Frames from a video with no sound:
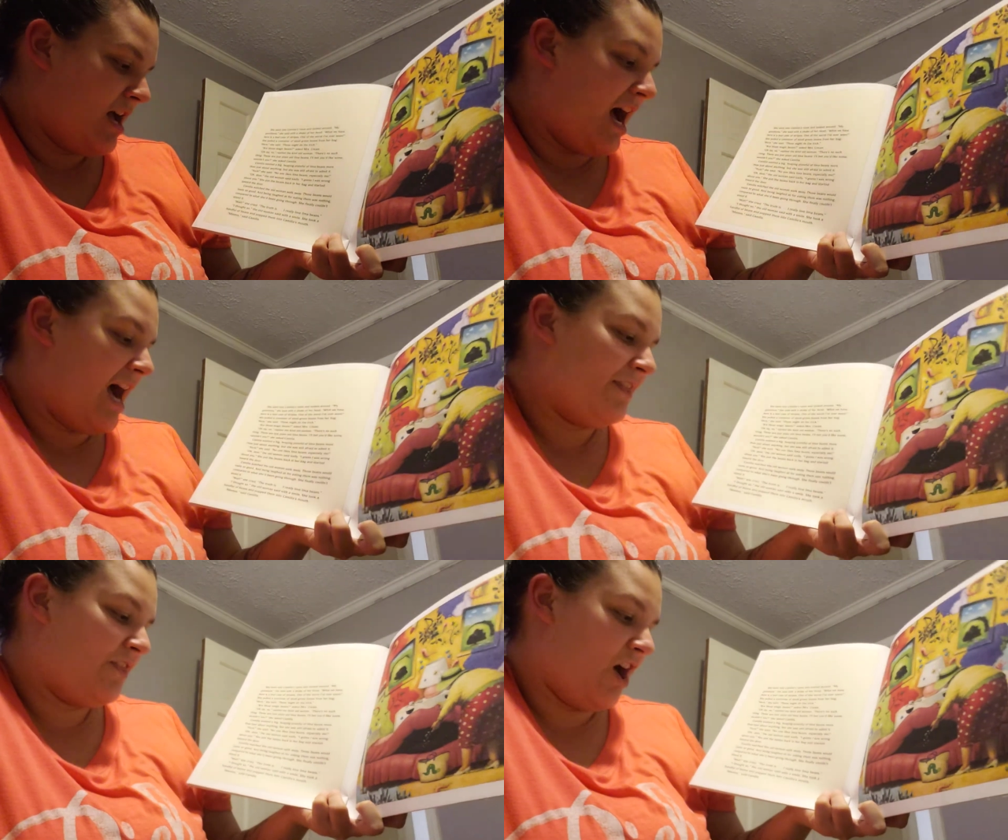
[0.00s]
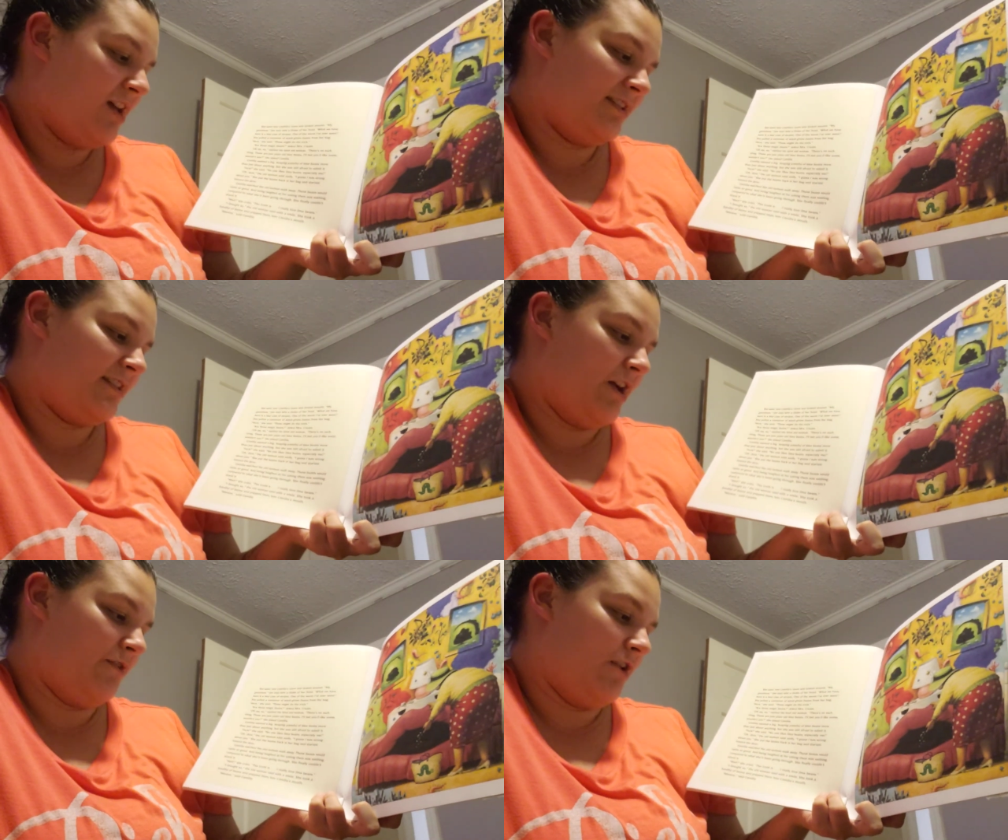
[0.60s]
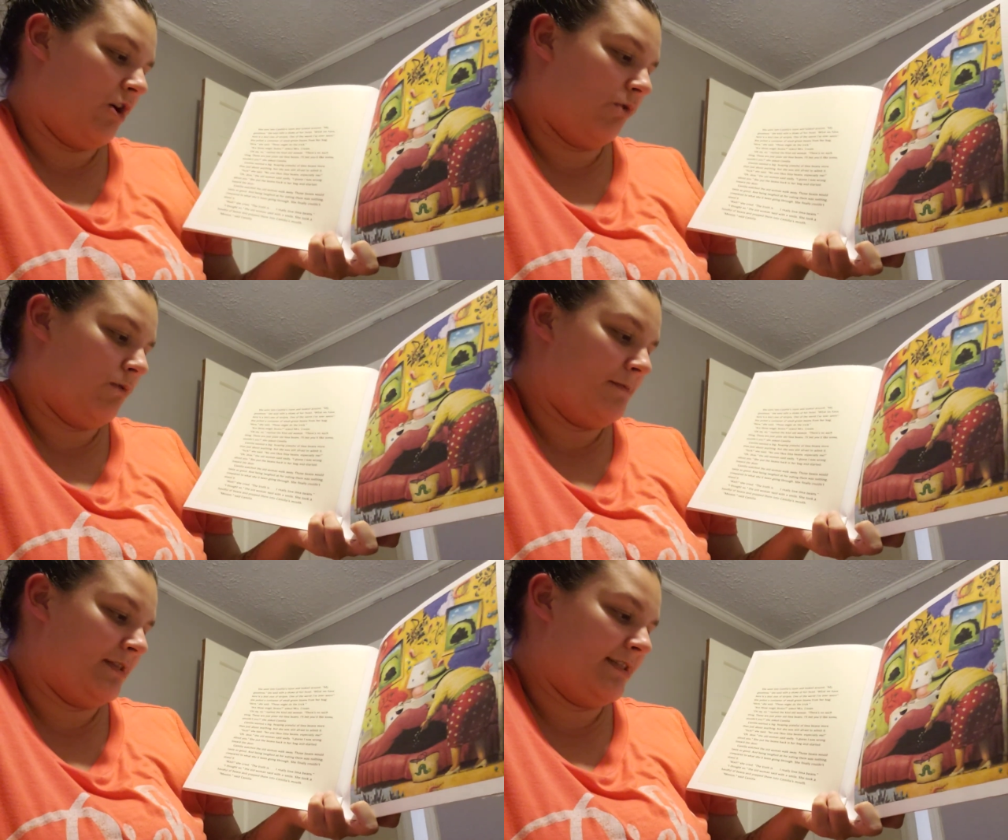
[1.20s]
I thought so, the old
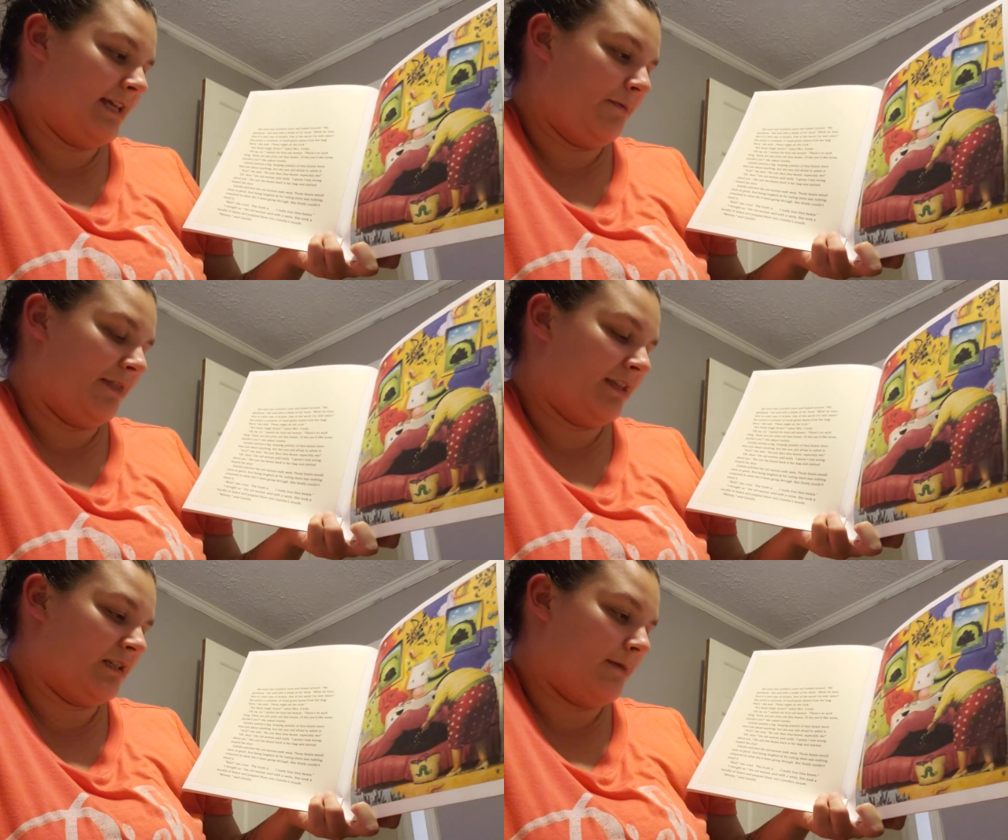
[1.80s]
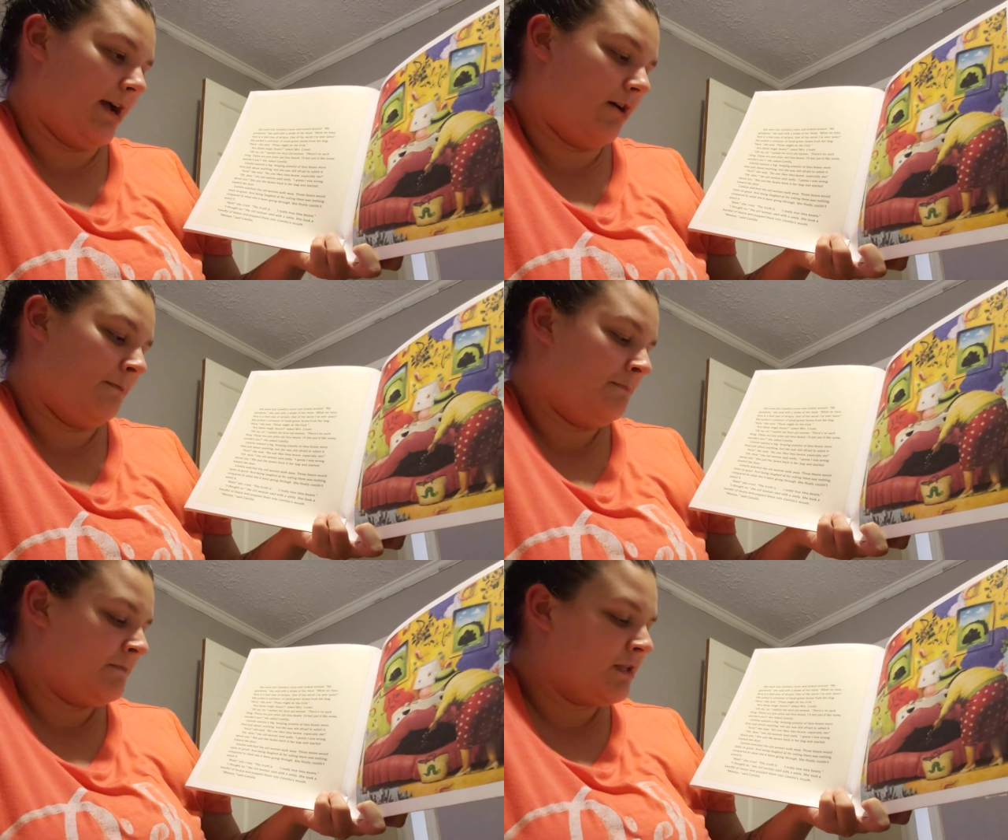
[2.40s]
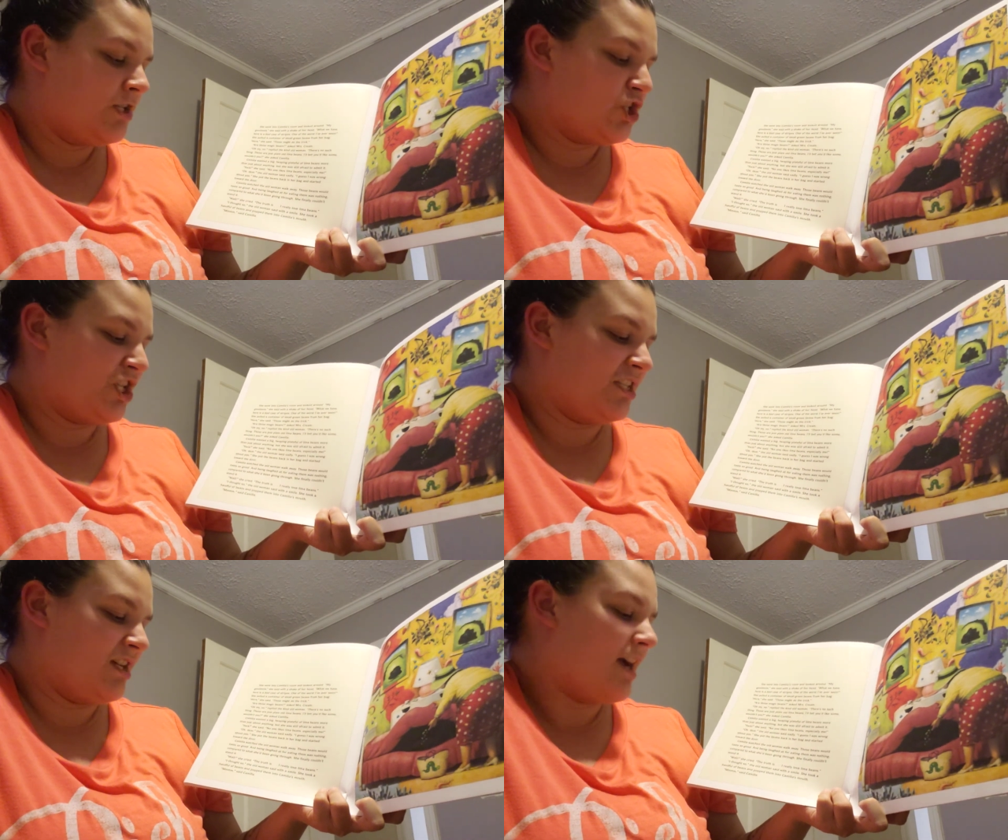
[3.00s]
woman said with a smile.
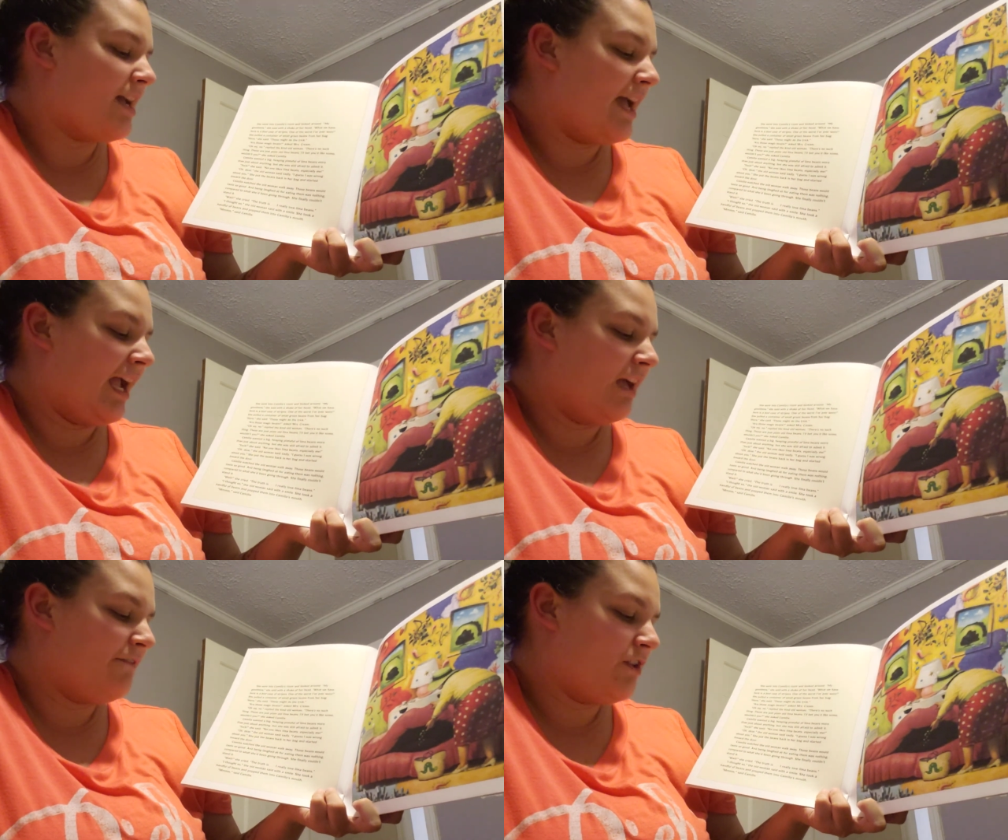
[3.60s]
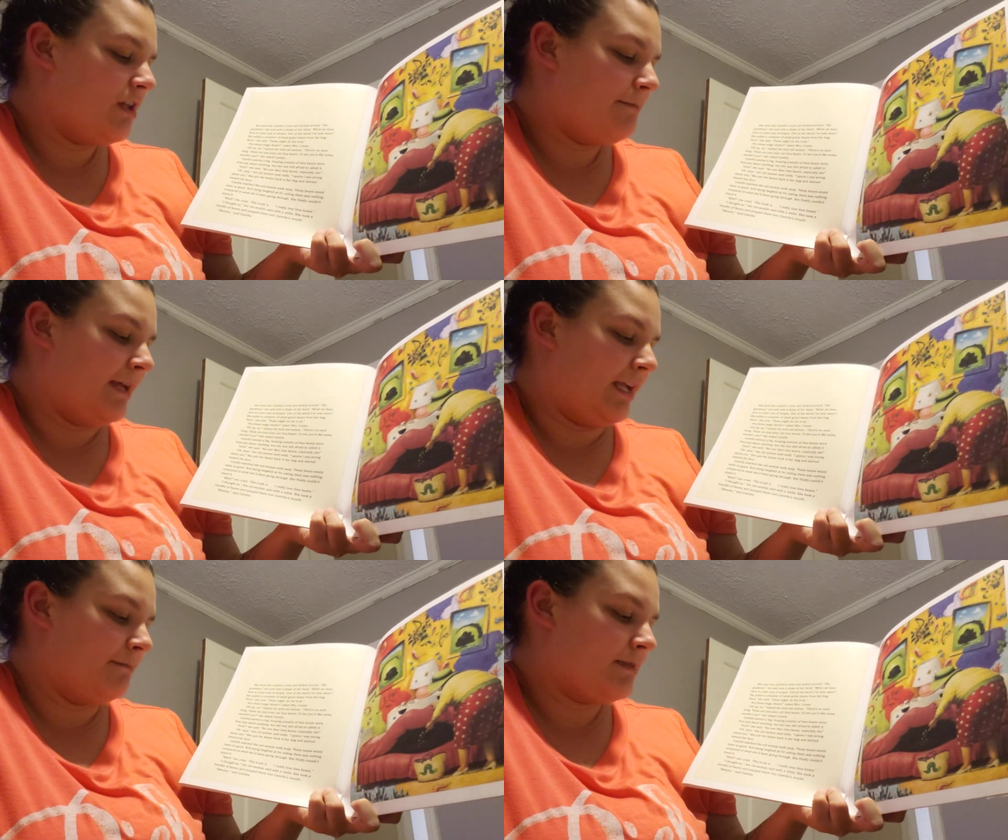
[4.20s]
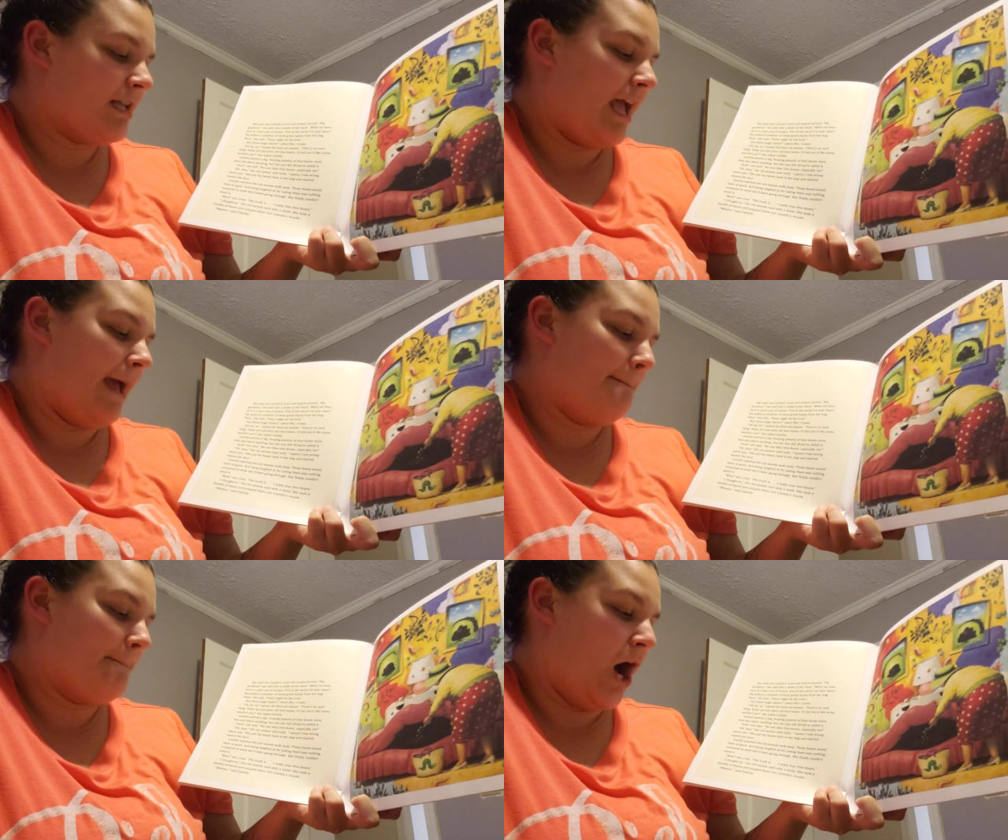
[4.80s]
She took a handful of beans
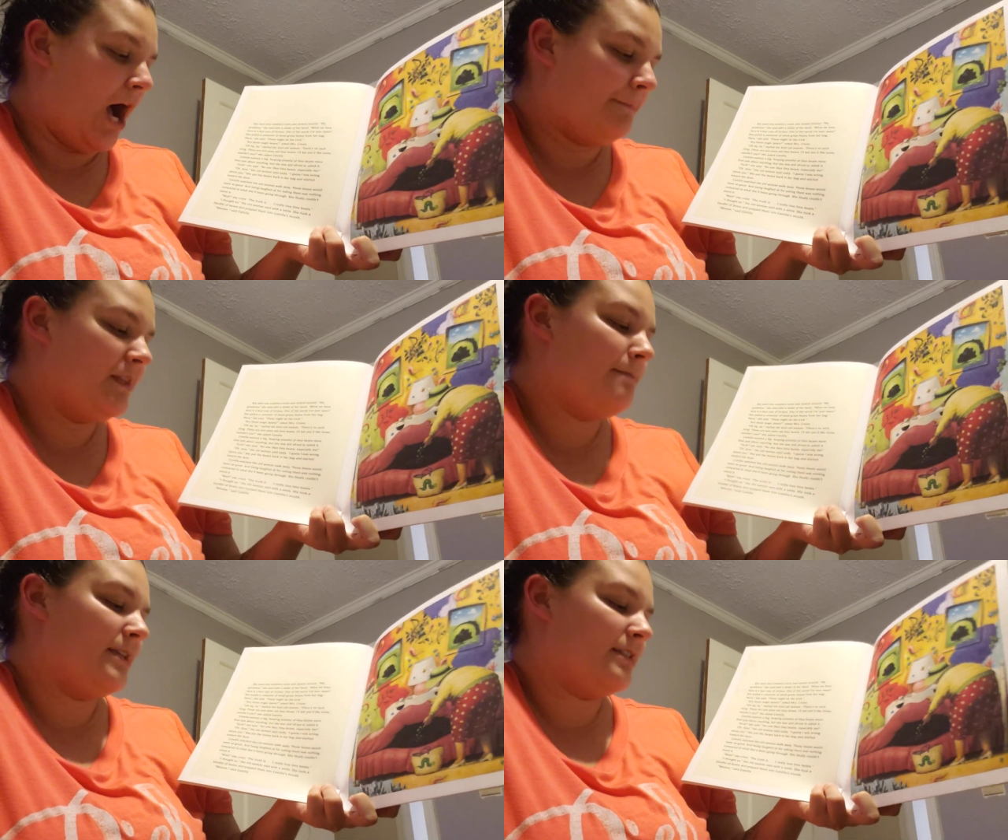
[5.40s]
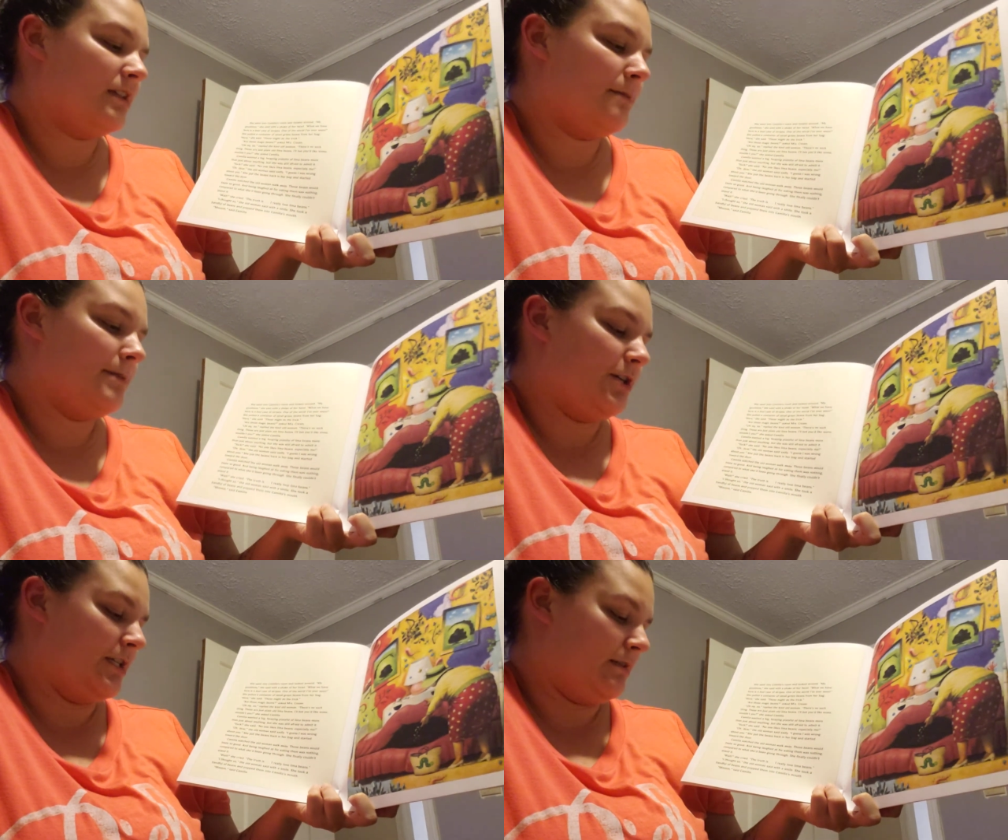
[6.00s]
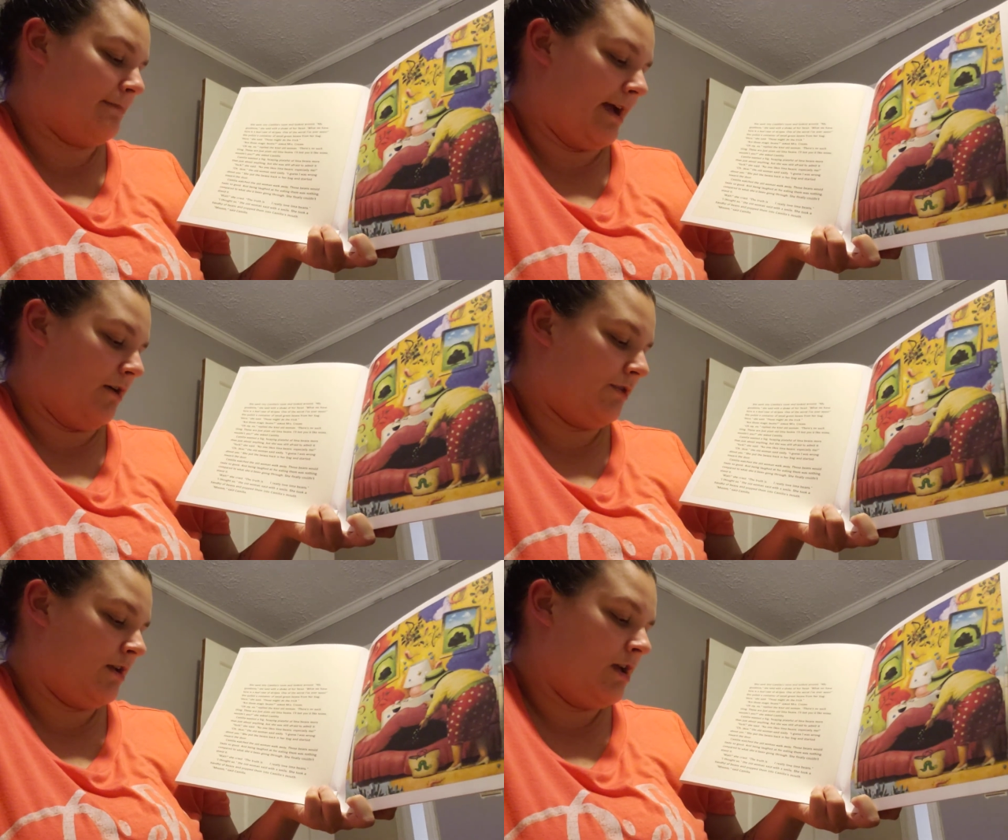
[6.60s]
and popped them into Camellia's mouth.